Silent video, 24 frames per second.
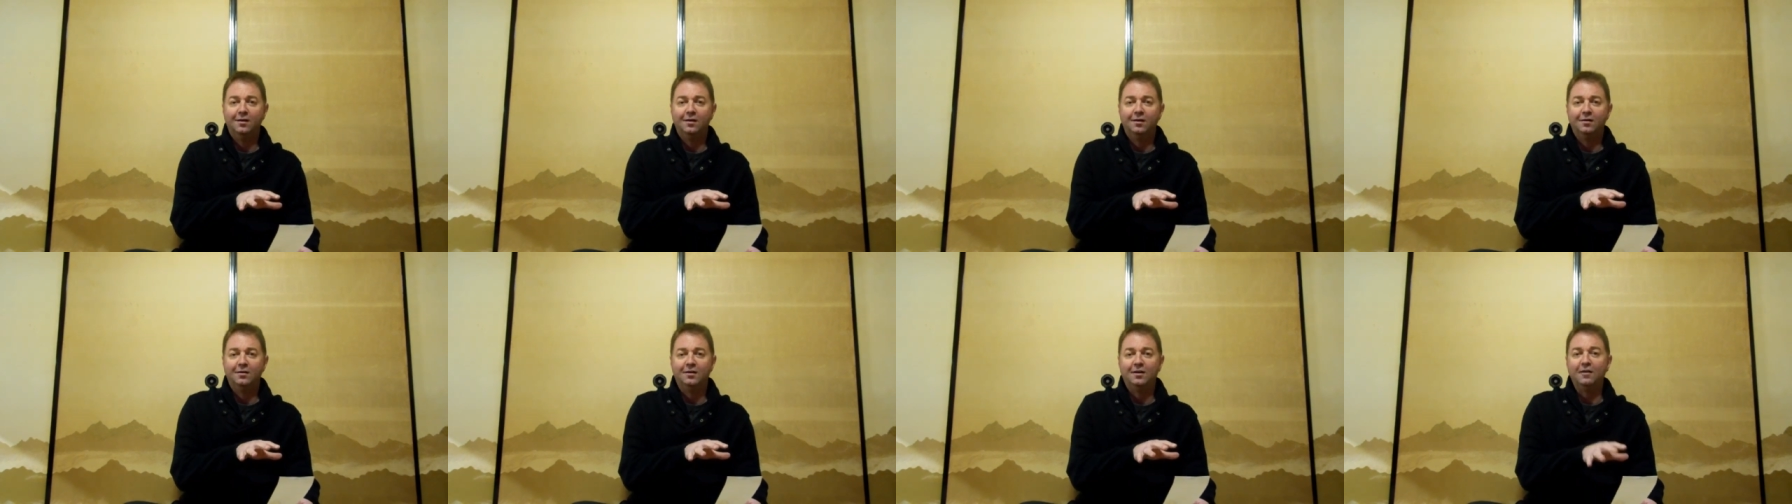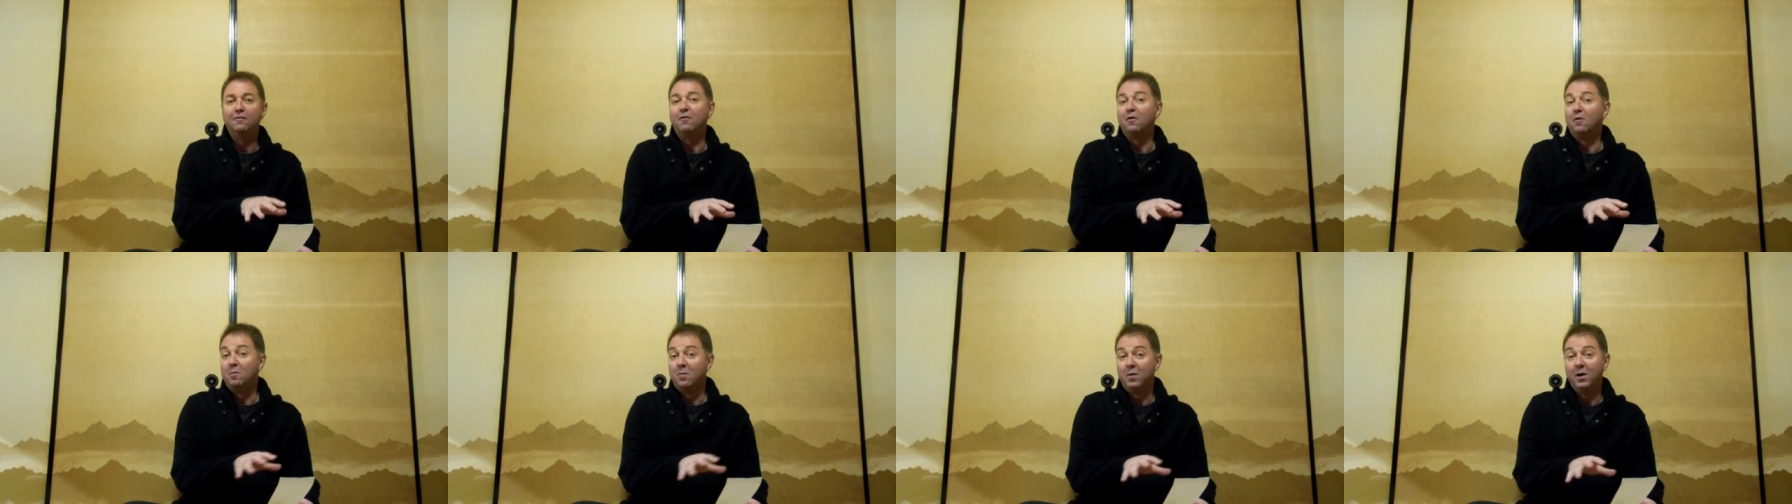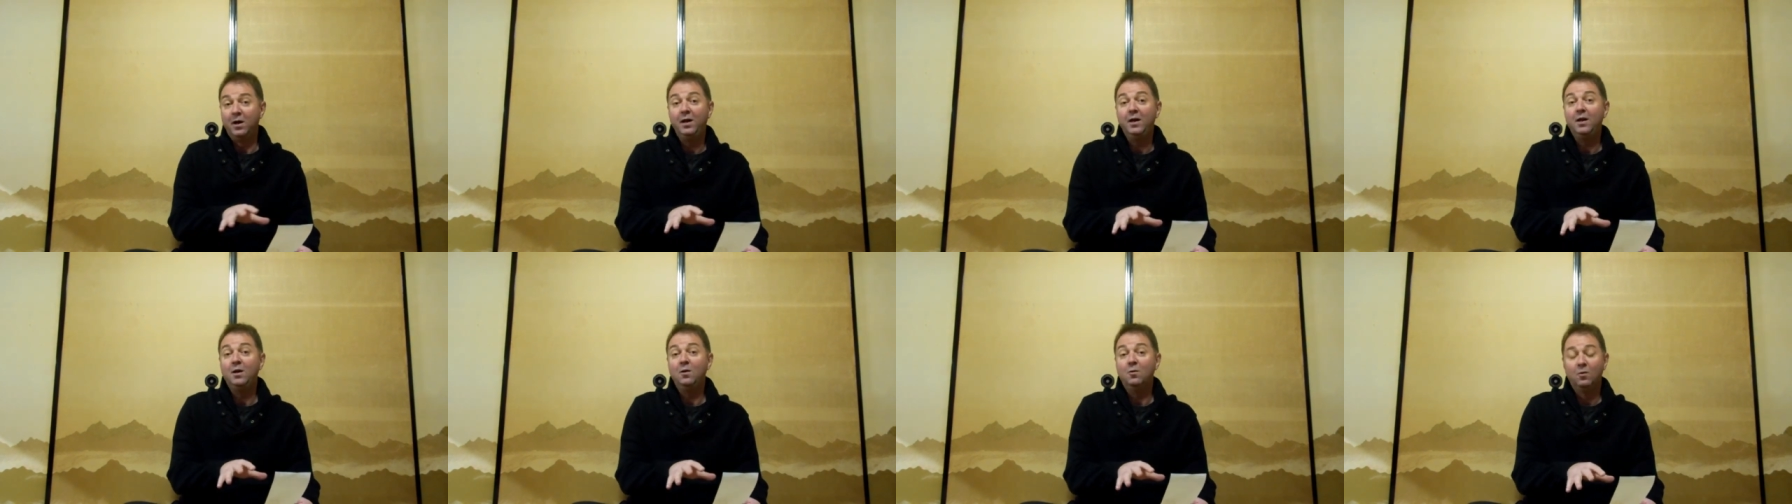different
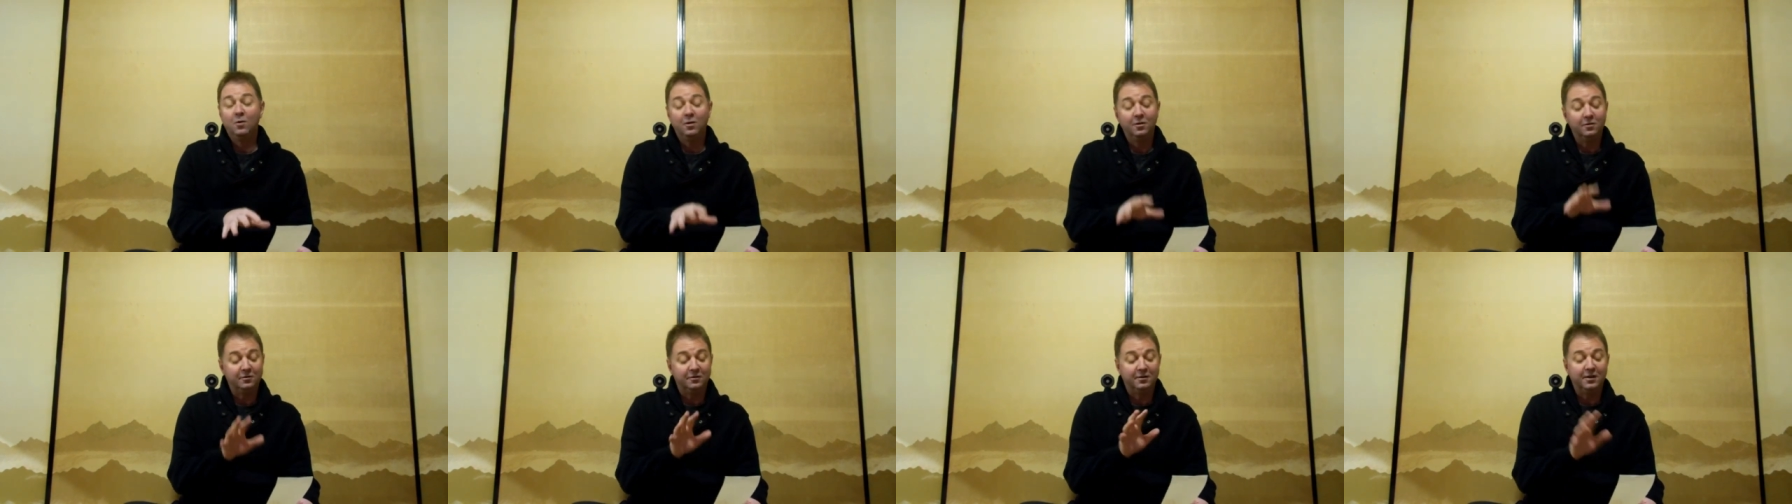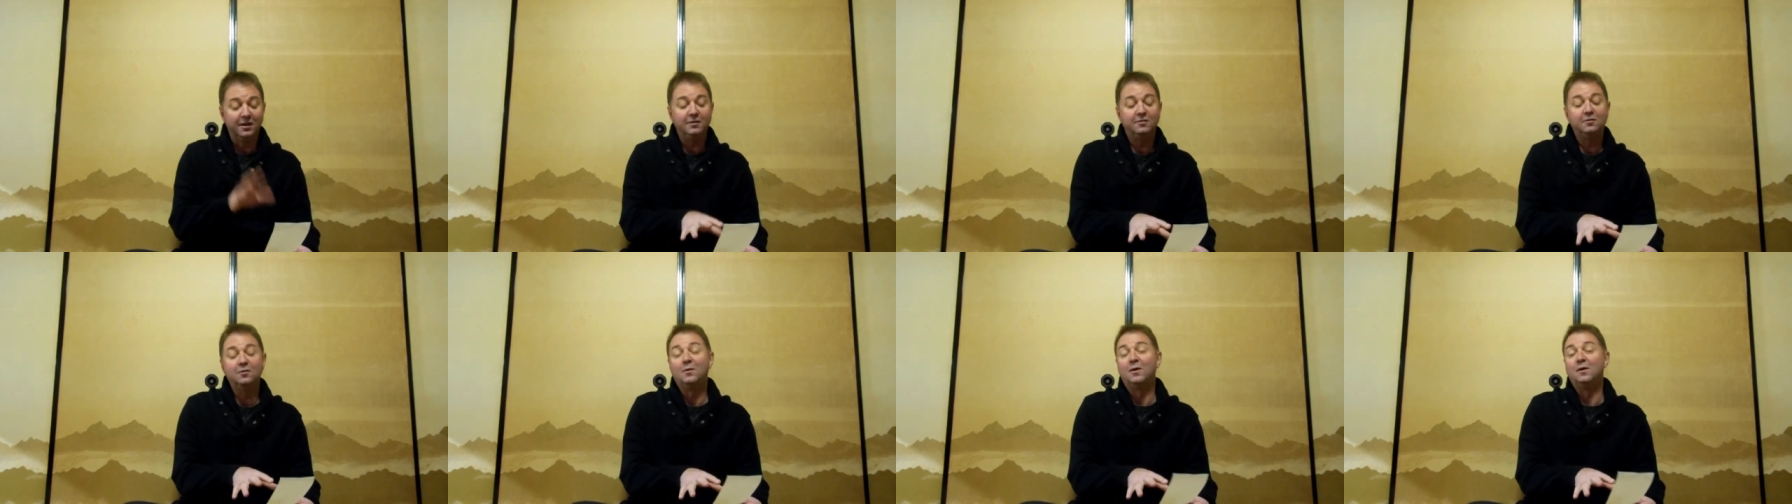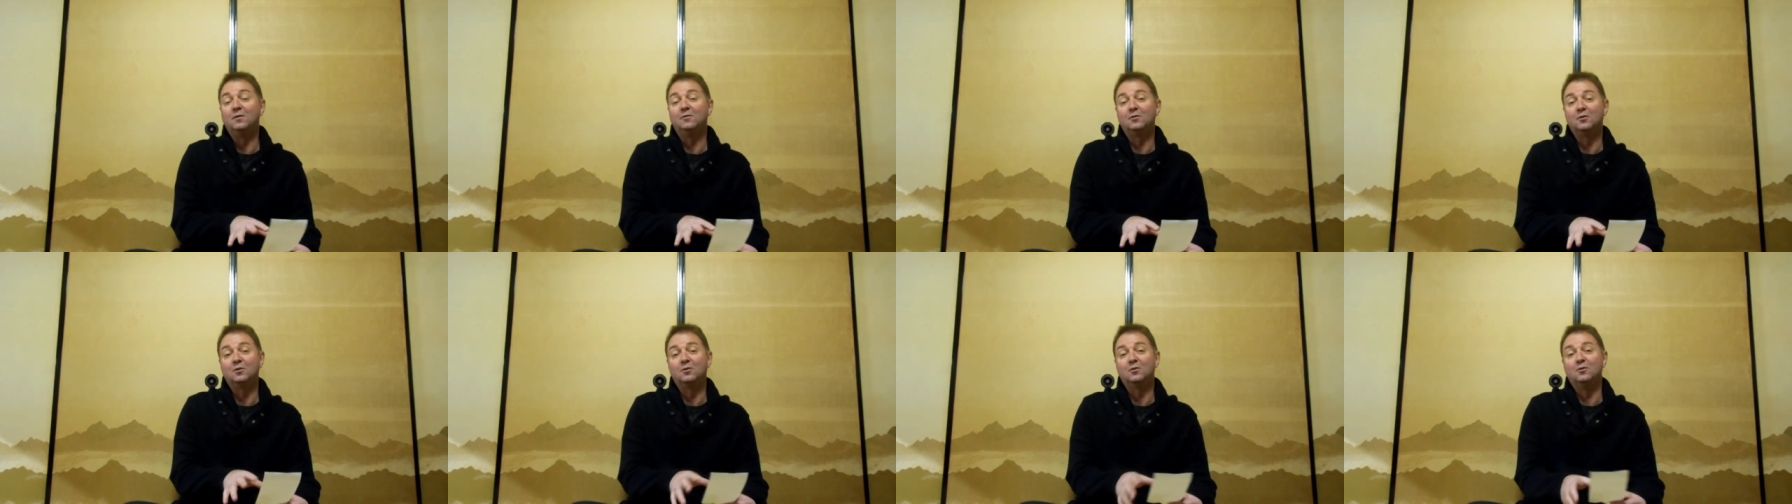meaning words, these are the
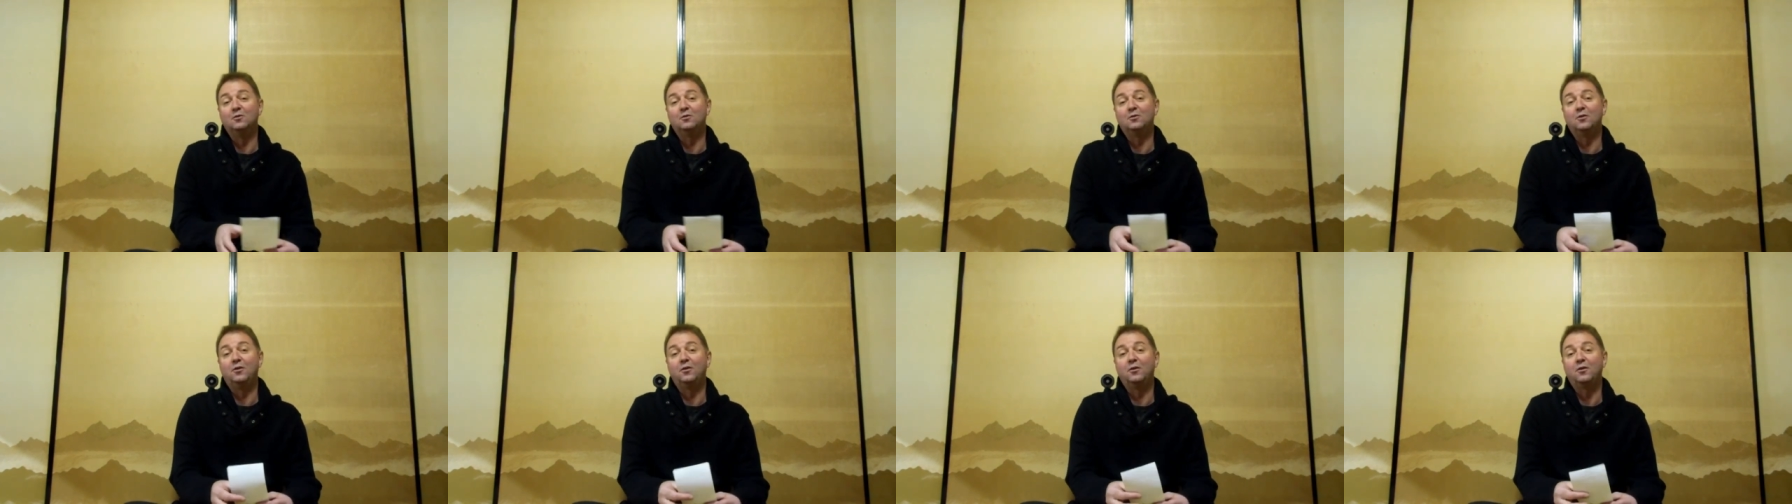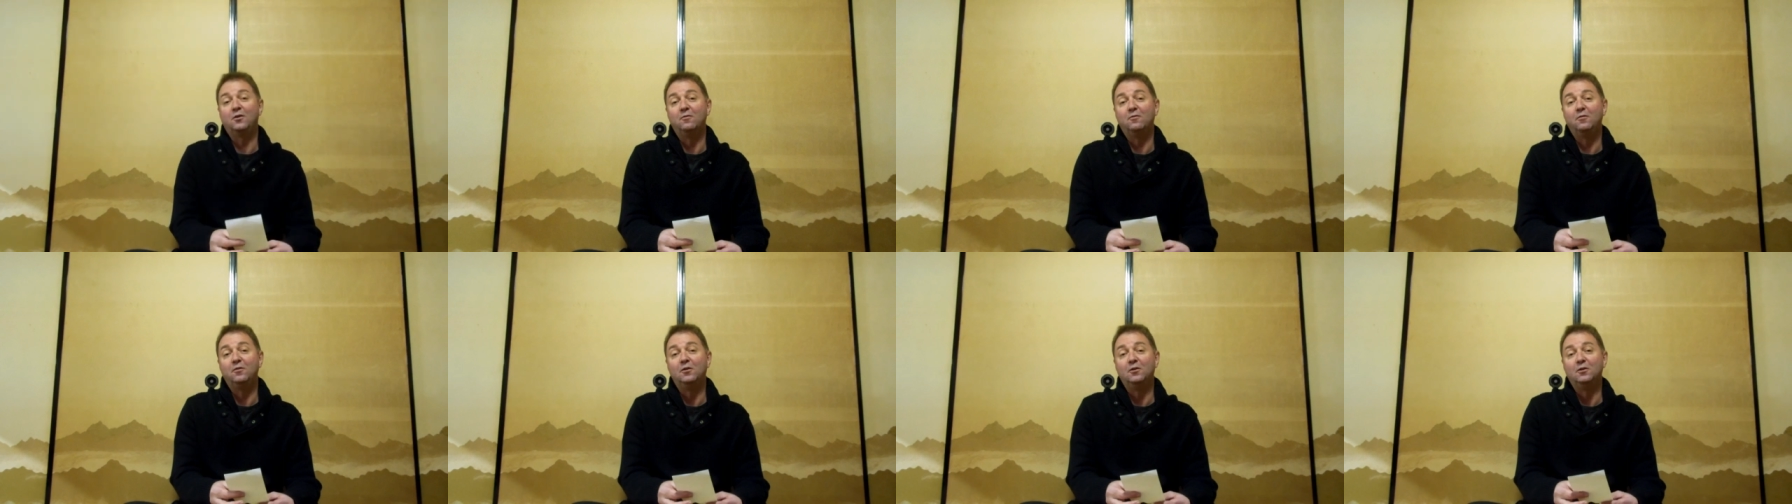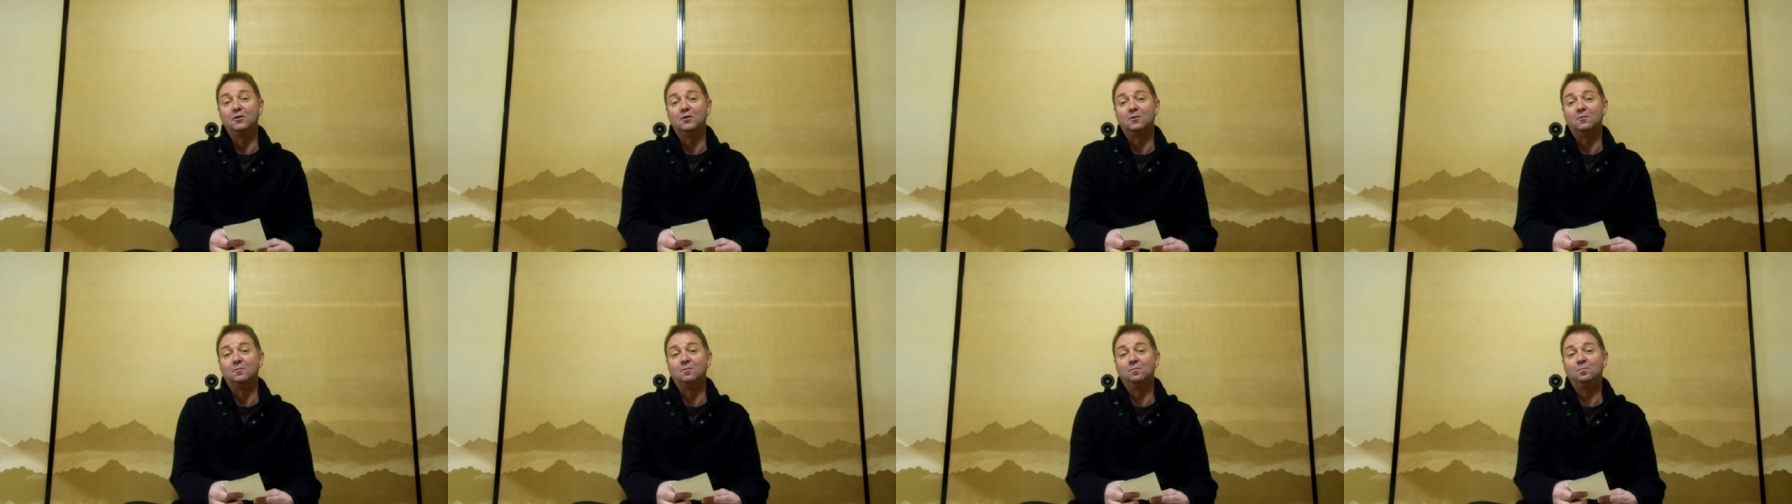ones that cause a lot of
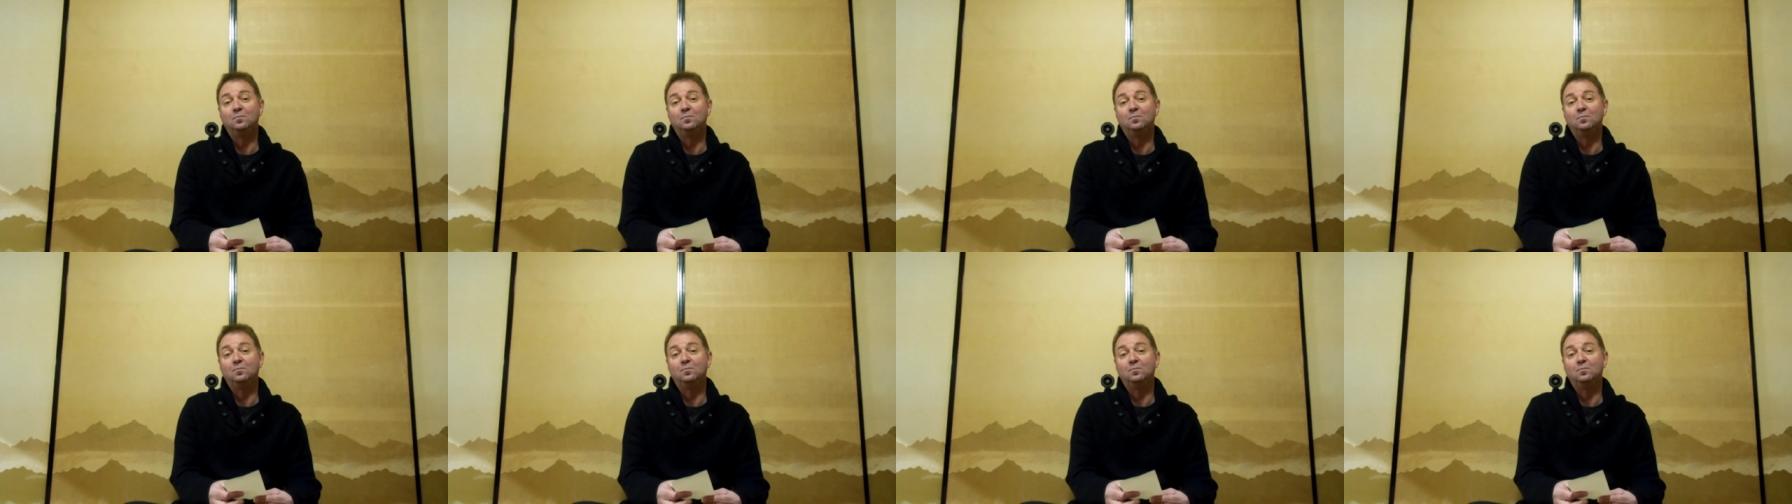confusion.